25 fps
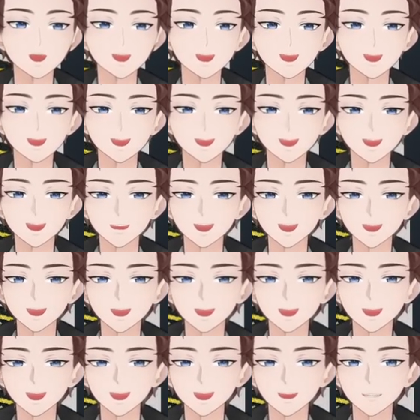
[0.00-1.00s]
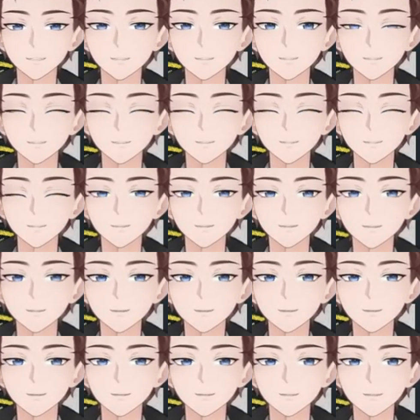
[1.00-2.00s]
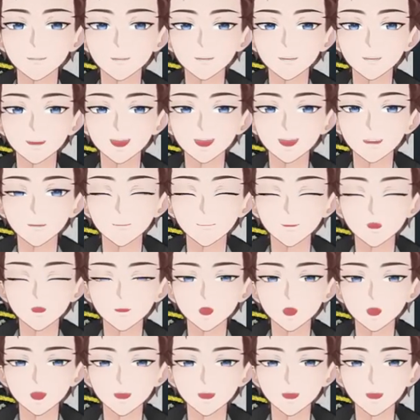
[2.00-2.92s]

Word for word: since uh, like what was